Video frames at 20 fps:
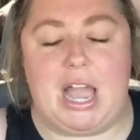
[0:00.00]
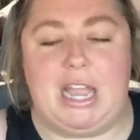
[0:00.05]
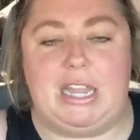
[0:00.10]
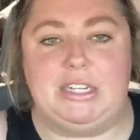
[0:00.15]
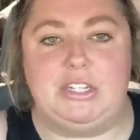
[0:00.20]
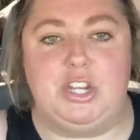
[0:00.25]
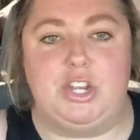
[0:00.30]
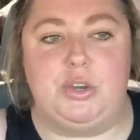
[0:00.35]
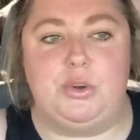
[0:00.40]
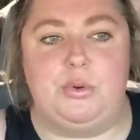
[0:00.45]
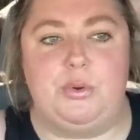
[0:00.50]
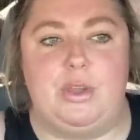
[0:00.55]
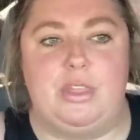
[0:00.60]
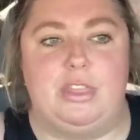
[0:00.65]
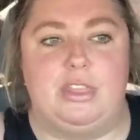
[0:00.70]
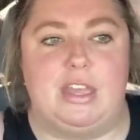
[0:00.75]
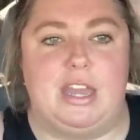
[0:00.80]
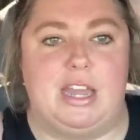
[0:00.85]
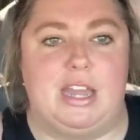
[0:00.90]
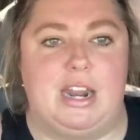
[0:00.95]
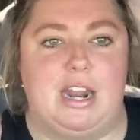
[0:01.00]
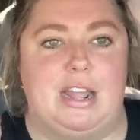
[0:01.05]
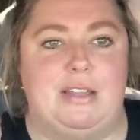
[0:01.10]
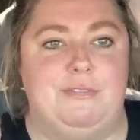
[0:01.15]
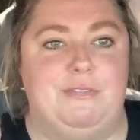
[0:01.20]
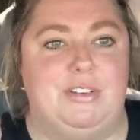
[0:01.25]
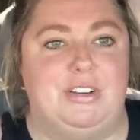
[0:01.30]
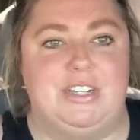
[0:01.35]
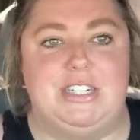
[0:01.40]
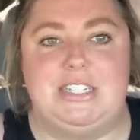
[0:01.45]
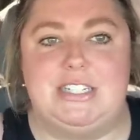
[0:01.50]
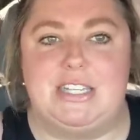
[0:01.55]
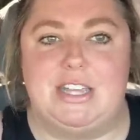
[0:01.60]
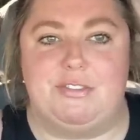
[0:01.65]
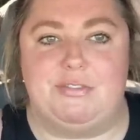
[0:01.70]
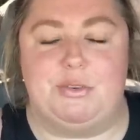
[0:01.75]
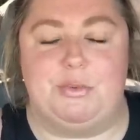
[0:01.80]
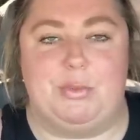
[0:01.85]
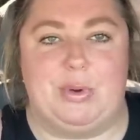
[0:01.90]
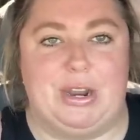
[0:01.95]
I know that I'm very
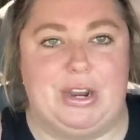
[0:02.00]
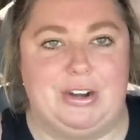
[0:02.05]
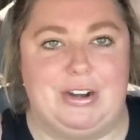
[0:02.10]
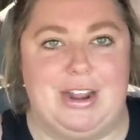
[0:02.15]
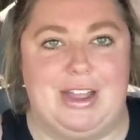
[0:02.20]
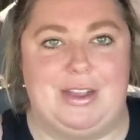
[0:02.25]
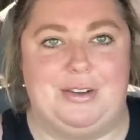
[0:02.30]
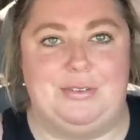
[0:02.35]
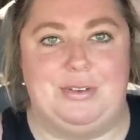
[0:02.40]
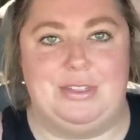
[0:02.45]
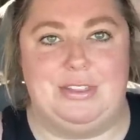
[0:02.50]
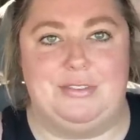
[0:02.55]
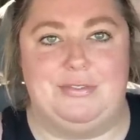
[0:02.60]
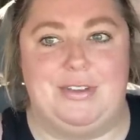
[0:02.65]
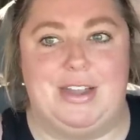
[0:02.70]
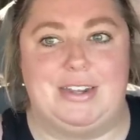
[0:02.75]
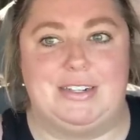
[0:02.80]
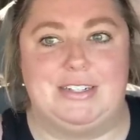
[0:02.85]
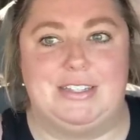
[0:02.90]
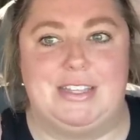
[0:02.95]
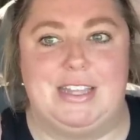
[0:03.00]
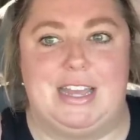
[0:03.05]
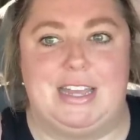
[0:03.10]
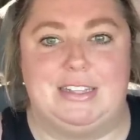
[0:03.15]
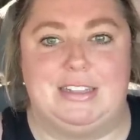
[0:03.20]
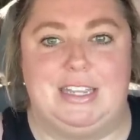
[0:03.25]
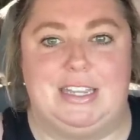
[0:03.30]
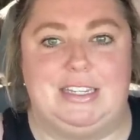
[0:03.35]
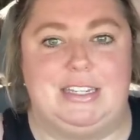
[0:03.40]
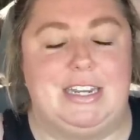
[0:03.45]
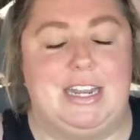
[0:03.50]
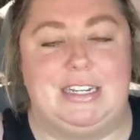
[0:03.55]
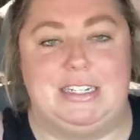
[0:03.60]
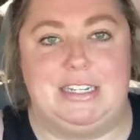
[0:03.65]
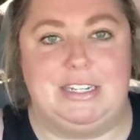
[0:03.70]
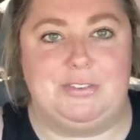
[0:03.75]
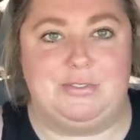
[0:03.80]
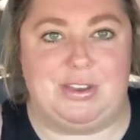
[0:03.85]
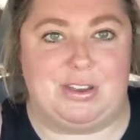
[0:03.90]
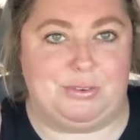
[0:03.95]
self-aware now in the fact that like
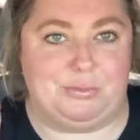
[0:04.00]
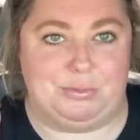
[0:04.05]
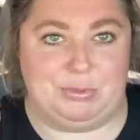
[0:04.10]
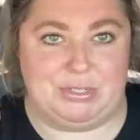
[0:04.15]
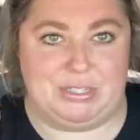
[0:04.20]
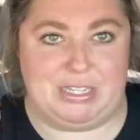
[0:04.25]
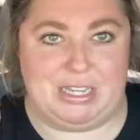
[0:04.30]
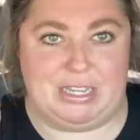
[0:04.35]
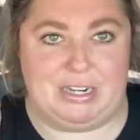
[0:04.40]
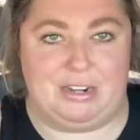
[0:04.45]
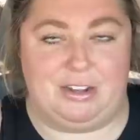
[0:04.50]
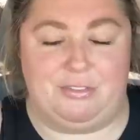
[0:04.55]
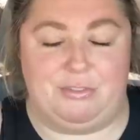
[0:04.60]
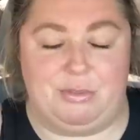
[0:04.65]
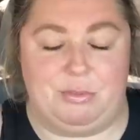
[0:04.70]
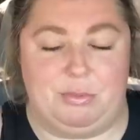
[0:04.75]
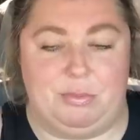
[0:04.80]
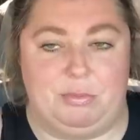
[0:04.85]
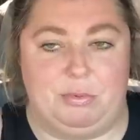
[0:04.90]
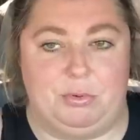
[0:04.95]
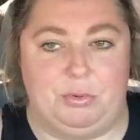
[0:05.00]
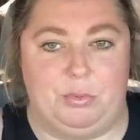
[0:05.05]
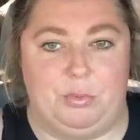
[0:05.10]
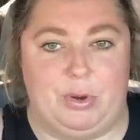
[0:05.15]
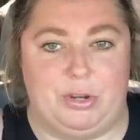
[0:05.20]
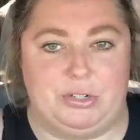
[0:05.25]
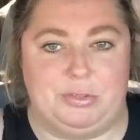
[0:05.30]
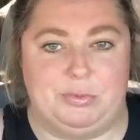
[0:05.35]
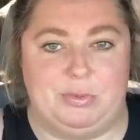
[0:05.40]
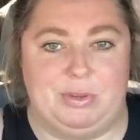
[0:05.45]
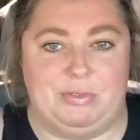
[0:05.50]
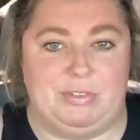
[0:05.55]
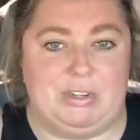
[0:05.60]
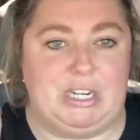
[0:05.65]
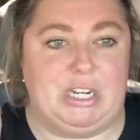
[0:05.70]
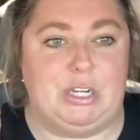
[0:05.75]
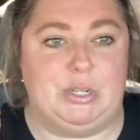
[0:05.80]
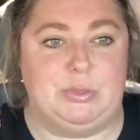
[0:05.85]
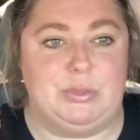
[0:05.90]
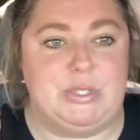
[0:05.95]
95% of the people who watch my
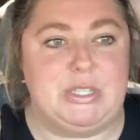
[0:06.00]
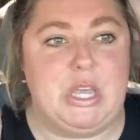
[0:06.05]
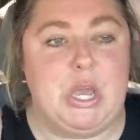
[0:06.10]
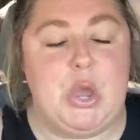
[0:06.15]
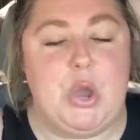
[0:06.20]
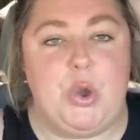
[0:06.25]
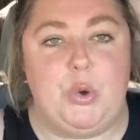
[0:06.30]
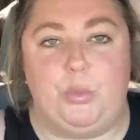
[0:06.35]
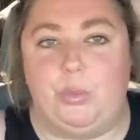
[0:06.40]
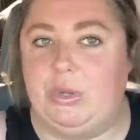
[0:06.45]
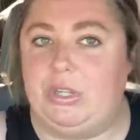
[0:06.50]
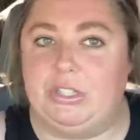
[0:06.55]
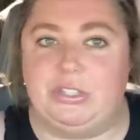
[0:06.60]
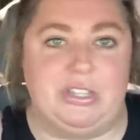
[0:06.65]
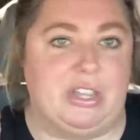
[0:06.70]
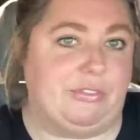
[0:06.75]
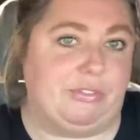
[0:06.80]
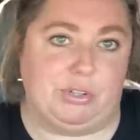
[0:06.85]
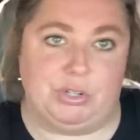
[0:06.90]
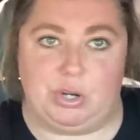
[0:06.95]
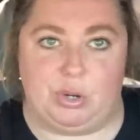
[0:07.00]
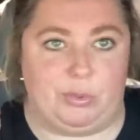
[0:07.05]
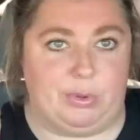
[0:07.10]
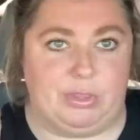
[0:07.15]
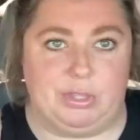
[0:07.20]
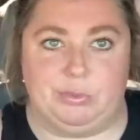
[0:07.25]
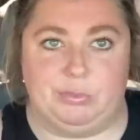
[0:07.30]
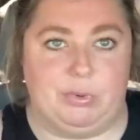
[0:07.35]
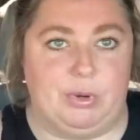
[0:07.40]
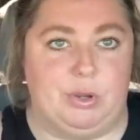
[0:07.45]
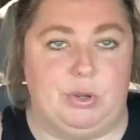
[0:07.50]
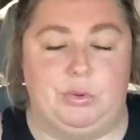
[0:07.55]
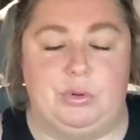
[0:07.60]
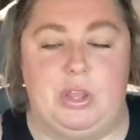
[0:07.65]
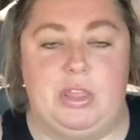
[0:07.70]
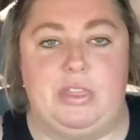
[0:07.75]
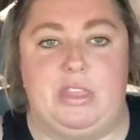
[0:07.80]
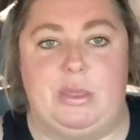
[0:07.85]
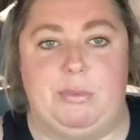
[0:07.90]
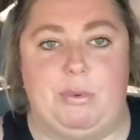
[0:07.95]
videos will never go on the
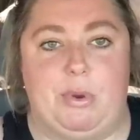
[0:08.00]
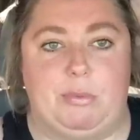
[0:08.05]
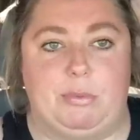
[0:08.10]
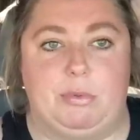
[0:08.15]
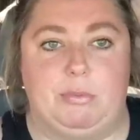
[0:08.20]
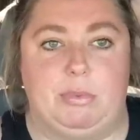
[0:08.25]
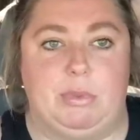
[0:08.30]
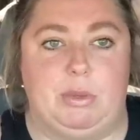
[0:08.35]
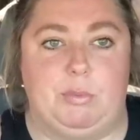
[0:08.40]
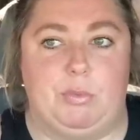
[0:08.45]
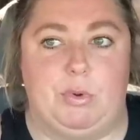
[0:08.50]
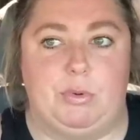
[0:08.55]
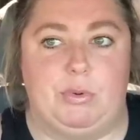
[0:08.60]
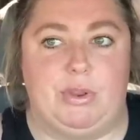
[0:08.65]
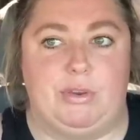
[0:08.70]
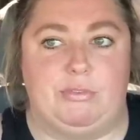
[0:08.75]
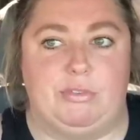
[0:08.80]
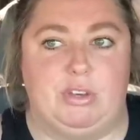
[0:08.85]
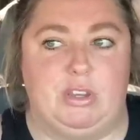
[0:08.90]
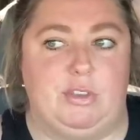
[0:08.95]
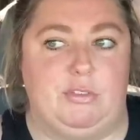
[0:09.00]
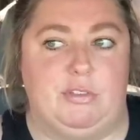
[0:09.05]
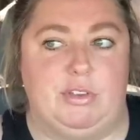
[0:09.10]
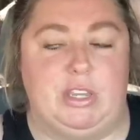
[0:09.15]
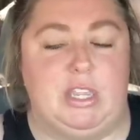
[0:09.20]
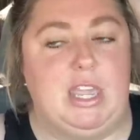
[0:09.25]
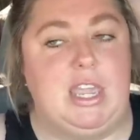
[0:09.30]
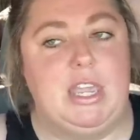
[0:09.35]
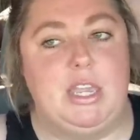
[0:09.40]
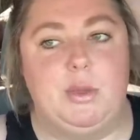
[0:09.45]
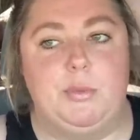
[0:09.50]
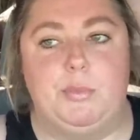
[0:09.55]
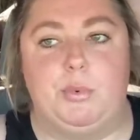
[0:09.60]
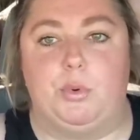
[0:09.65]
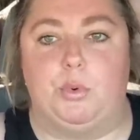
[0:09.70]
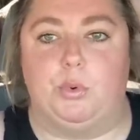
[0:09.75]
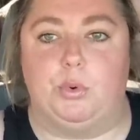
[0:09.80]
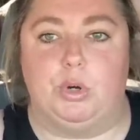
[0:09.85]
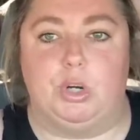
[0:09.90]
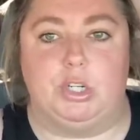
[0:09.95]
road. They probably won't ever even camp
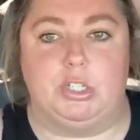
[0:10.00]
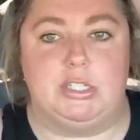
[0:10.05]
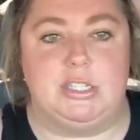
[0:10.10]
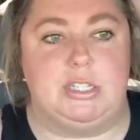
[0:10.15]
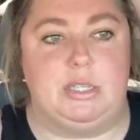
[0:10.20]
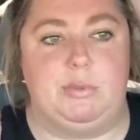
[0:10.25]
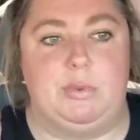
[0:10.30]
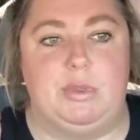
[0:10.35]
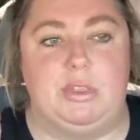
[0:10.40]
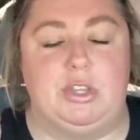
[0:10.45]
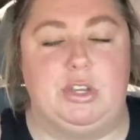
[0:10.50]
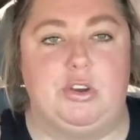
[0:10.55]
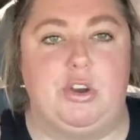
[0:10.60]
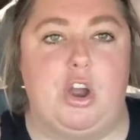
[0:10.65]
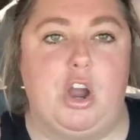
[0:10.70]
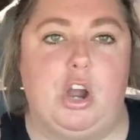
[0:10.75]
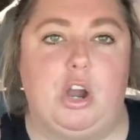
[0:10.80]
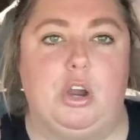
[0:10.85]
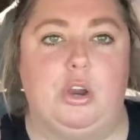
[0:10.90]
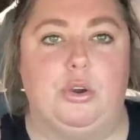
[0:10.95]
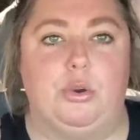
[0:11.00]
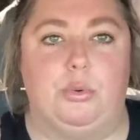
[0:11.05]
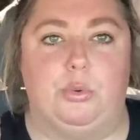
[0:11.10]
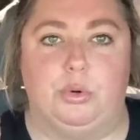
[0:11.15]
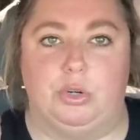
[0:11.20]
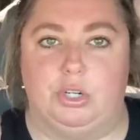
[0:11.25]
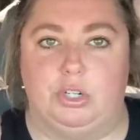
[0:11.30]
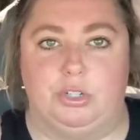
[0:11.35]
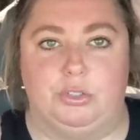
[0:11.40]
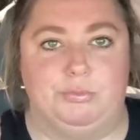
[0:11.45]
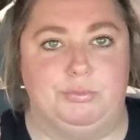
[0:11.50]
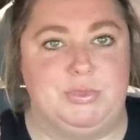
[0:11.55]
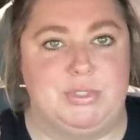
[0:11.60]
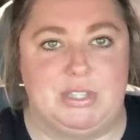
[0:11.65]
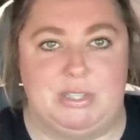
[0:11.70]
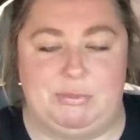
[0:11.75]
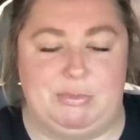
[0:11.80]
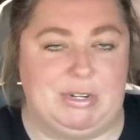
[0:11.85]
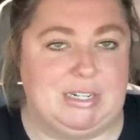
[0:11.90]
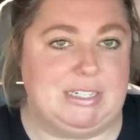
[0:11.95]
or sleep in their car or
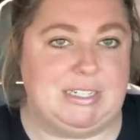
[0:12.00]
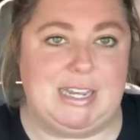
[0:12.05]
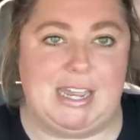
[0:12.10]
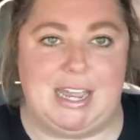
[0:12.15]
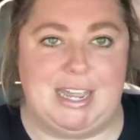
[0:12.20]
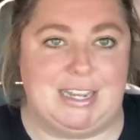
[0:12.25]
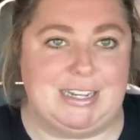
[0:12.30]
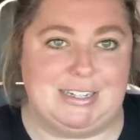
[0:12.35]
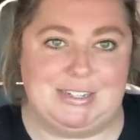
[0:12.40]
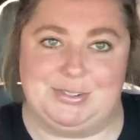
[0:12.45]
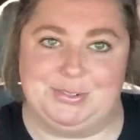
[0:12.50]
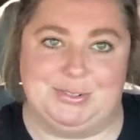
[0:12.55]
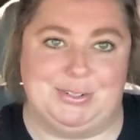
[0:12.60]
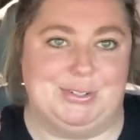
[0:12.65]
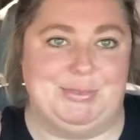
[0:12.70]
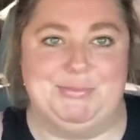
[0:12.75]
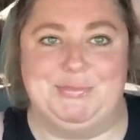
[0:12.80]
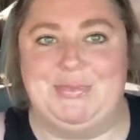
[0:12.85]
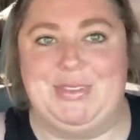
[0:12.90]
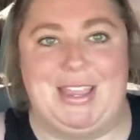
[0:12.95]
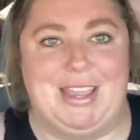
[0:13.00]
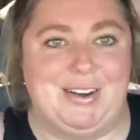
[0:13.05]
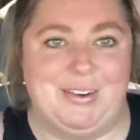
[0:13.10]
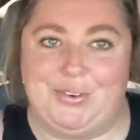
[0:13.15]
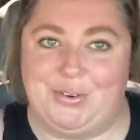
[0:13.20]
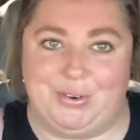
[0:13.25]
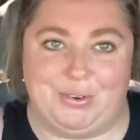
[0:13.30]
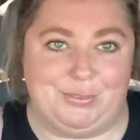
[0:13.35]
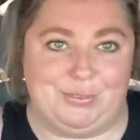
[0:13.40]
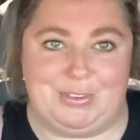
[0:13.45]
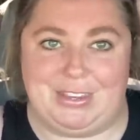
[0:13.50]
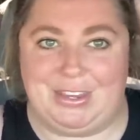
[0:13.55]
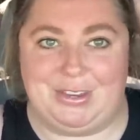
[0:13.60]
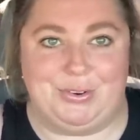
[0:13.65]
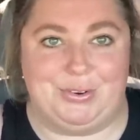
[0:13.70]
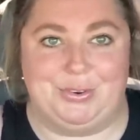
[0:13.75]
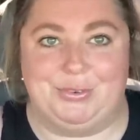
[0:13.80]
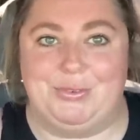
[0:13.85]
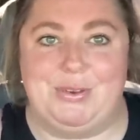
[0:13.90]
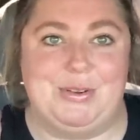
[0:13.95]
sleep in a tent or get an RV
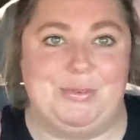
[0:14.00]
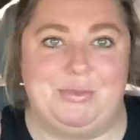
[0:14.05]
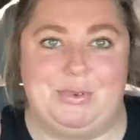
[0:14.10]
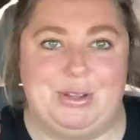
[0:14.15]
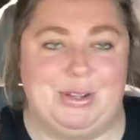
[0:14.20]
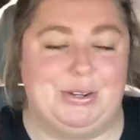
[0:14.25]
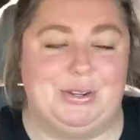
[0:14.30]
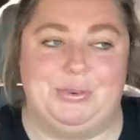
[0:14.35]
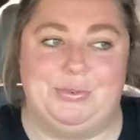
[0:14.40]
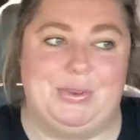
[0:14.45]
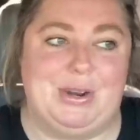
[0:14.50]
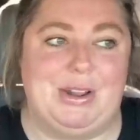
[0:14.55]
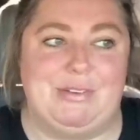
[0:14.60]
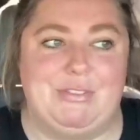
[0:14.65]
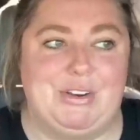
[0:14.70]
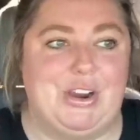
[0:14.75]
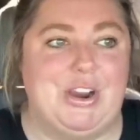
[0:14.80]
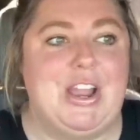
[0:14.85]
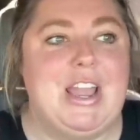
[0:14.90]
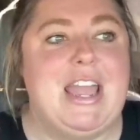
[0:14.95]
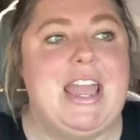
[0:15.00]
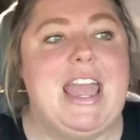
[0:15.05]
or rent one or whatever.